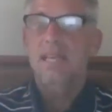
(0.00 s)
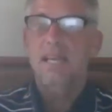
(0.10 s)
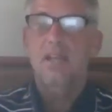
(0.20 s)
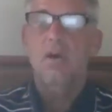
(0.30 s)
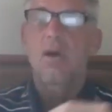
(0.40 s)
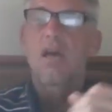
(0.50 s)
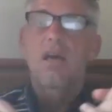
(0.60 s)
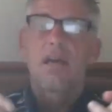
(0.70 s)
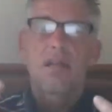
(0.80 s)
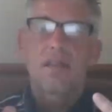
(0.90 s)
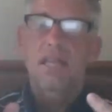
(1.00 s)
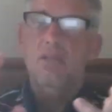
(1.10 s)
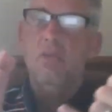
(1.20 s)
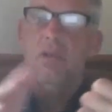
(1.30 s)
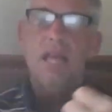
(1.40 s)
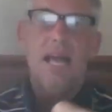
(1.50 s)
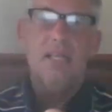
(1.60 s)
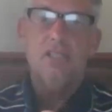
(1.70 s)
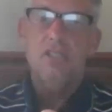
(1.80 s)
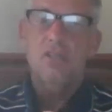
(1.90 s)
say, this will
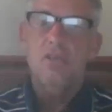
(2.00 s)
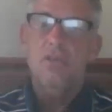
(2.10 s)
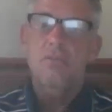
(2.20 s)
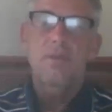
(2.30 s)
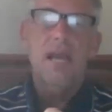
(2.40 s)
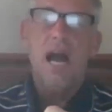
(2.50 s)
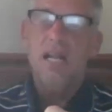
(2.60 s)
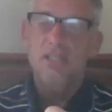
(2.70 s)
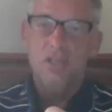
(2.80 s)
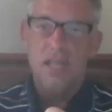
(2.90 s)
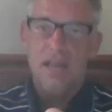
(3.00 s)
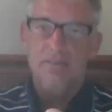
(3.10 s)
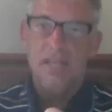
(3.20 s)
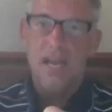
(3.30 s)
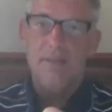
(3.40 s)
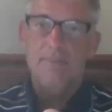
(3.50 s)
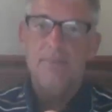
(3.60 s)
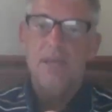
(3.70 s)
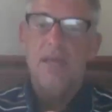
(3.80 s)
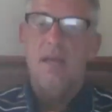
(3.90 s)
last you beyond your lifetime.
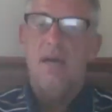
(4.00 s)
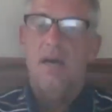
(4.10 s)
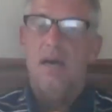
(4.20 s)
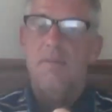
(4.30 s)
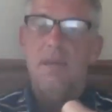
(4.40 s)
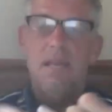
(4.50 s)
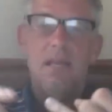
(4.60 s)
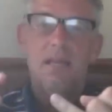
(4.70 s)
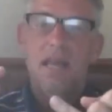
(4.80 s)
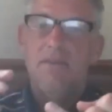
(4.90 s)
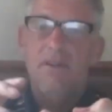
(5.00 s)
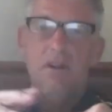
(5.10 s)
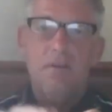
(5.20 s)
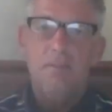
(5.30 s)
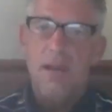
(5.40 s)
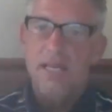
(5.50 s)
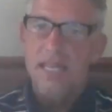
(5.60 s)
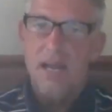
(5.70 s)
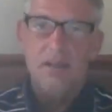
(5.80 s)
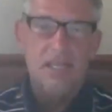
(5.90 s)
It'll never break
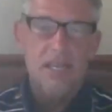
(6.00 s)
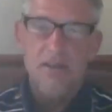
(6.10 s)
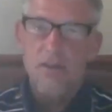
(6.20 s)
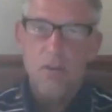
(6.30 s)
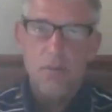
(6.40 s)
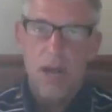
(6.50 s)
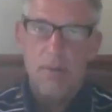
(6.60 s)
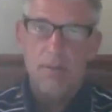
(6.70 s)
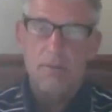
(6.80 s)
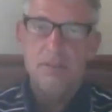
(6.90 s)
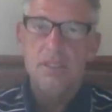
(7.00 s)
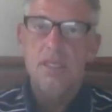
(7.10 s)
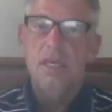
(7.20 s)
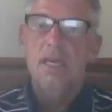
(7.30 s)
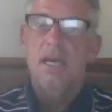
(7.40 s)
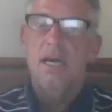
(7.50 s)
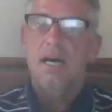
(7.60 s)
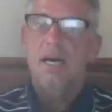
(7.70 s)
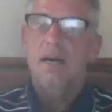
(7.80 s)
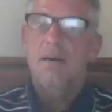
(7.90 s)
down and give you problems.
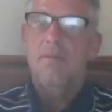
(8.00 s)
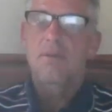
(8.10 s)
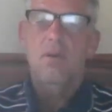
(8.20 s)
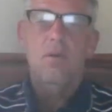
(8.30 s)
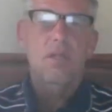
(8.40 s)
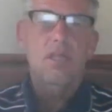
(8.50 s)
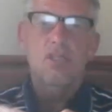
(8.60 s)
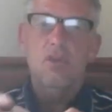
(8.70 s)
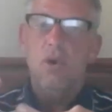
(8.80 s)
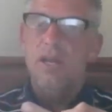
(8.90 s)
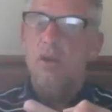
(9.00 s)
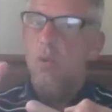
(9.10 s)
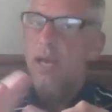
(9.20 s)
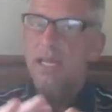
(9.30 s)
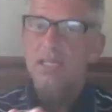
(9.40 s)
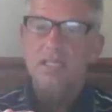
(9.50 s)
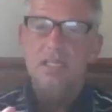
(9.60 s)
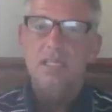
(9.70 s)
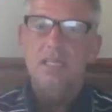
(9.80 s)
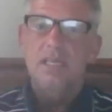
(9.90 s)
You will enjoy great